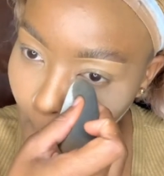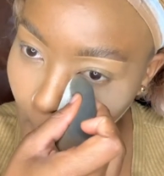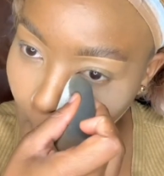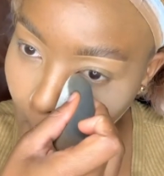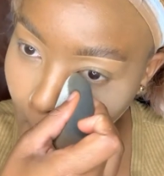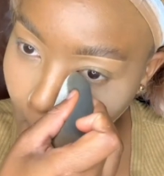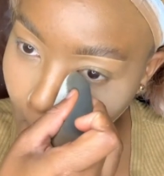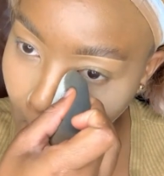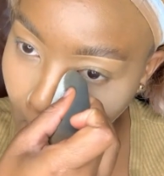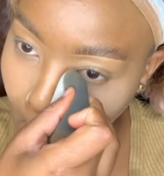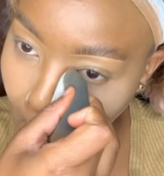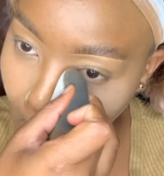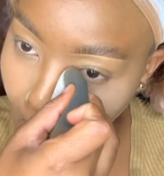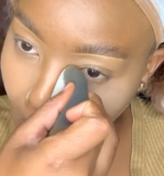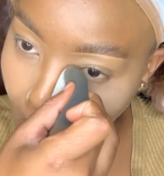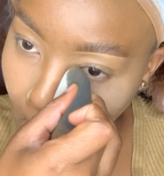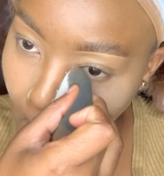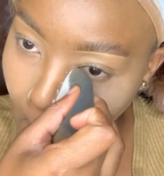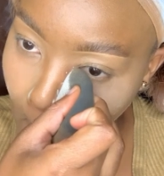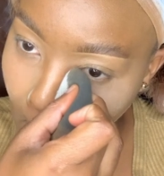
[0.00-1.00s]

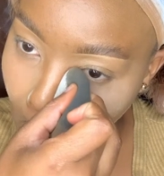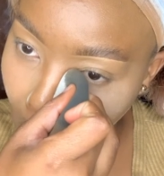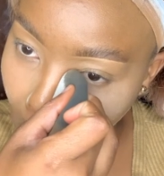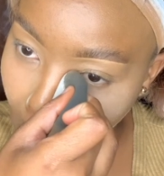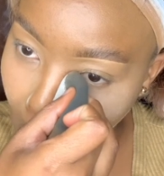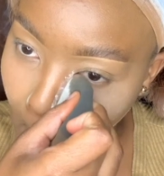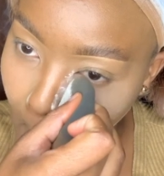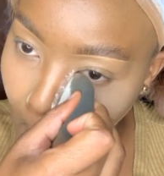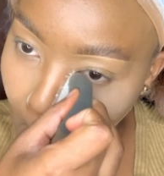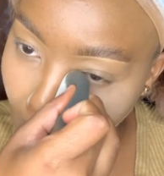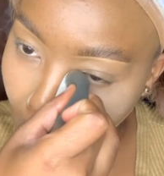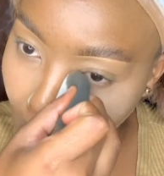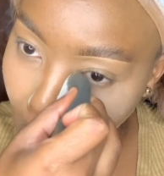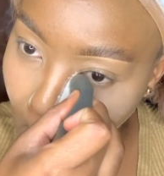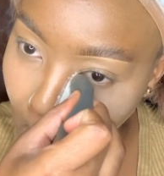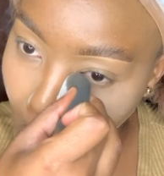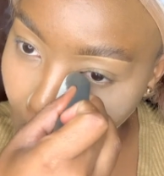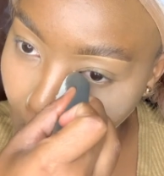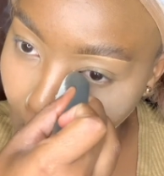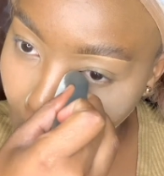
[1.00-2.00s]

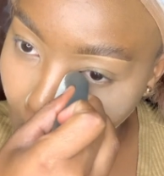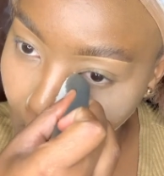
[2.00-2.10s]
Nobody speaks.